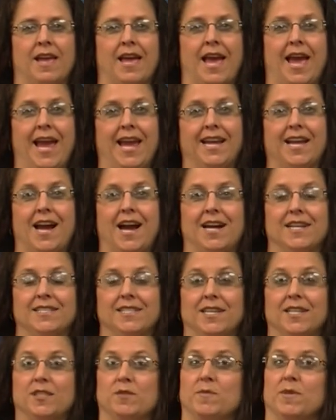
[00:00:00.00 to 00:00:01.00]
Hey guys,
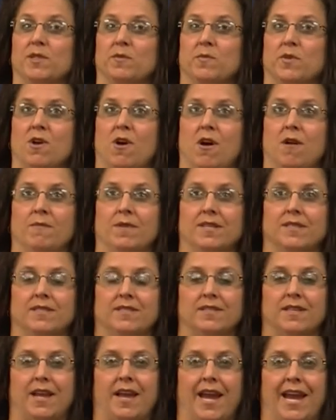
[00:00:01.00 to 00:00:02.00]
it's Miss
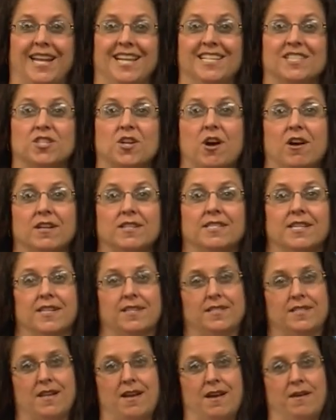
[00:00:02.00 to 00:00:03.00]
McComas and it's
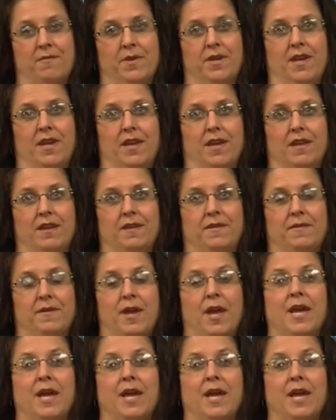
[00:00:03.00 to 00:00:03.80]
contest time again.